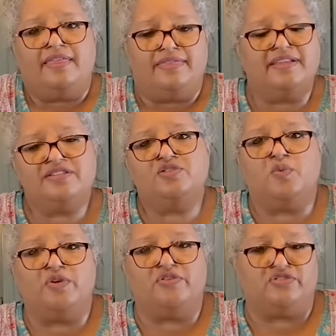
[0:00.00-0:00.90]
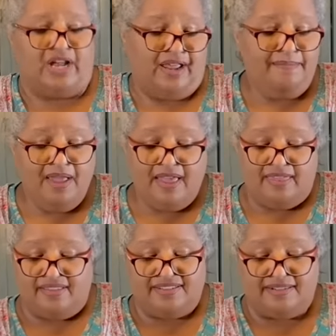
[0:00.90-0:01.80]
This is worth your time.
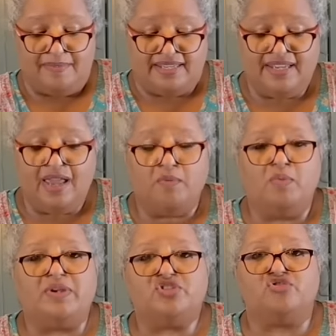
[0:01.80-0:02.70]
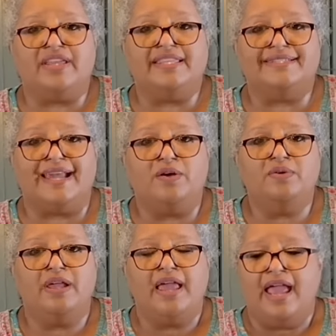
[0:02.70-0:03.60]
This is amazing. And when we strain these out,
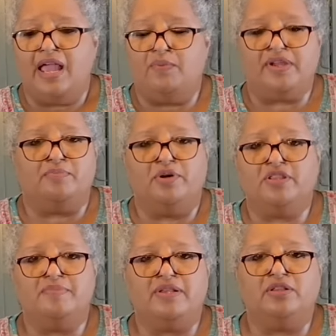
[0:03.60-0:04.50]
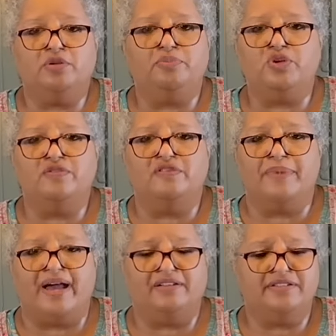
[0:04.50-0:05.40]
and we can put them in little beautiful
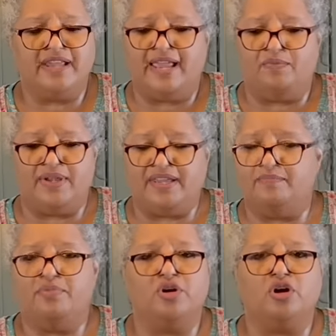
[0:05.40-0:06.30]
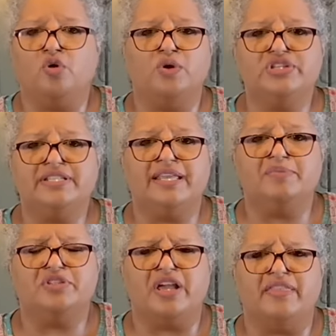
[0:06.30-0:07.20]
bottles, and we can put our gorgeous
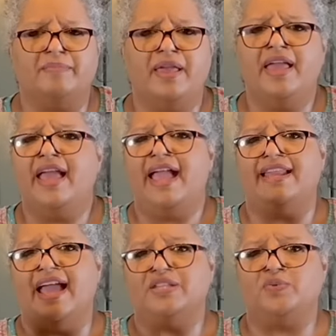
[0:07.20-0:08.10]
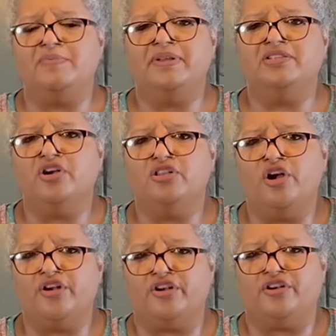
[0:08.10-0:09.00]
labels on them. And as we build our
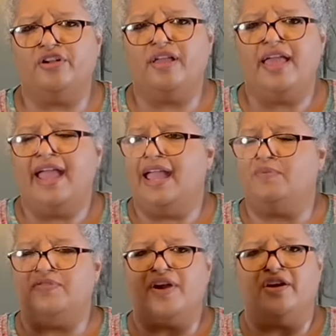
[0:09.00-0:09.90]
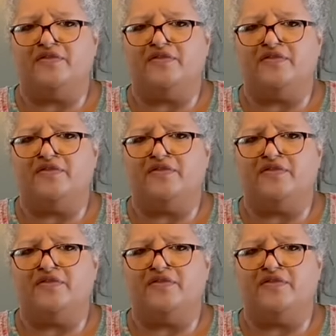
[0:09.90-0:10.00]
larder, and we've got our